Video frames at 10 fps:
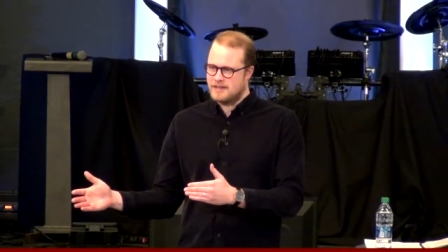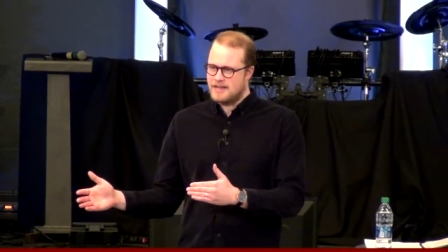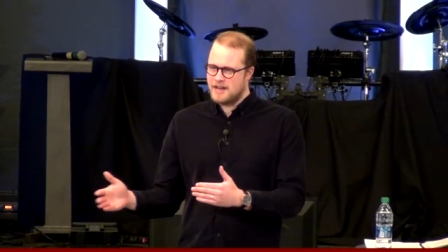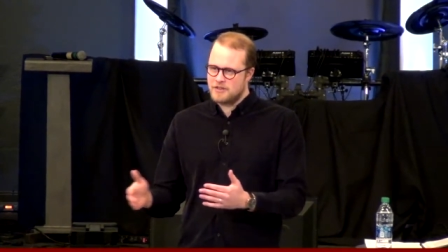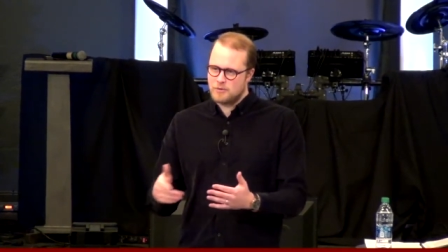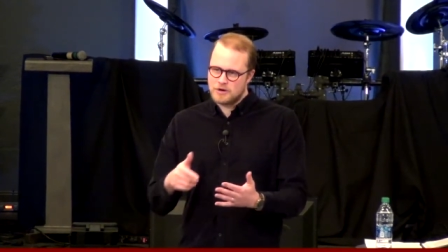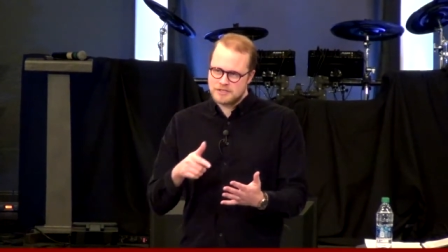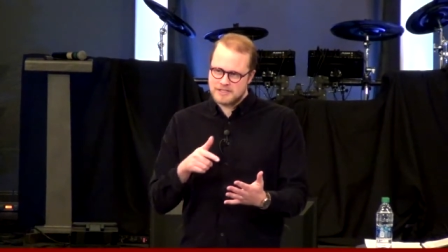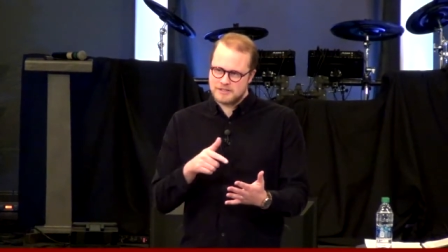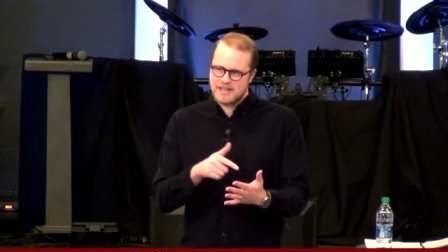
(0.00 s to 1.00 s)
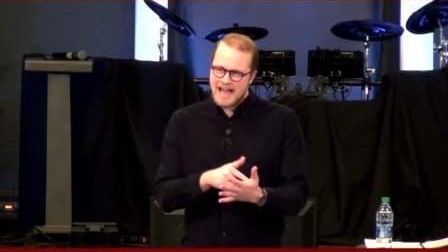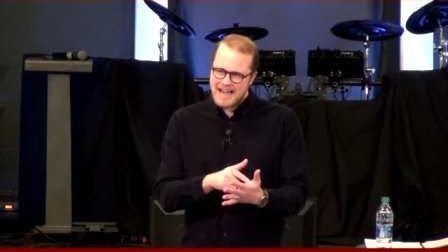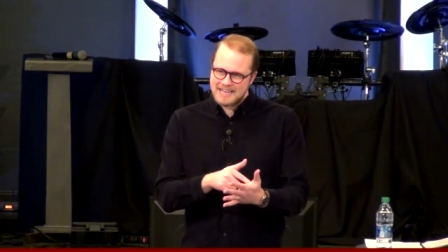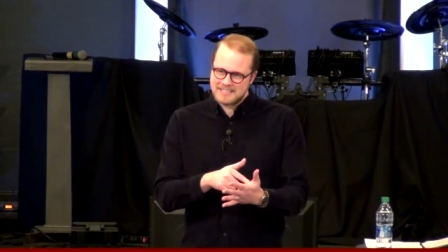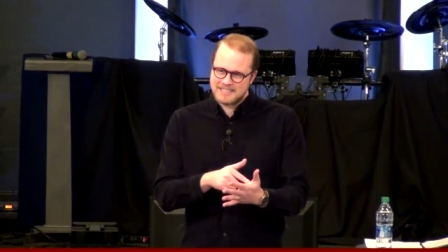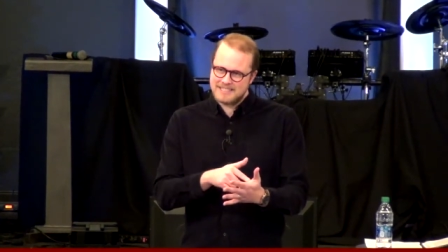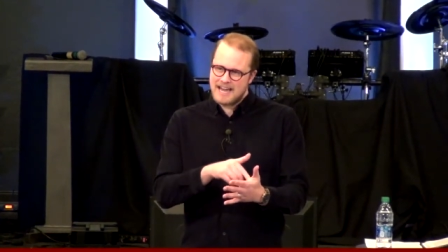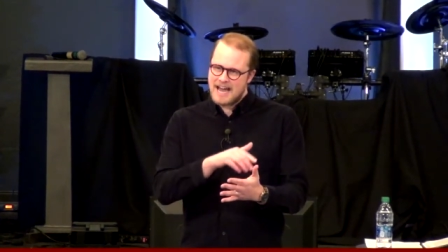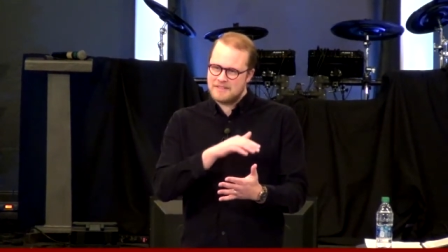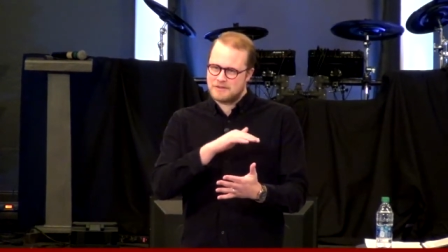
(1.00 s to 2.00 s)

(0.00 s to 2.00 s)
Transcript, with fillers: In other words, there's I's to dot,